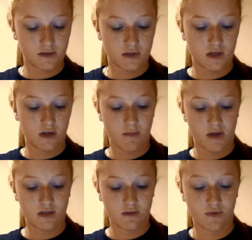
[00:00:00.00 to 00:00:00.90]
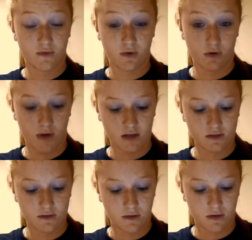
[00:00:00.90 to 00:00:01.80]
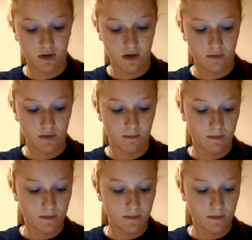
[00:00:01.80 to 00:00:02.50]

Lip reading: She mentioned before we actually recorded, we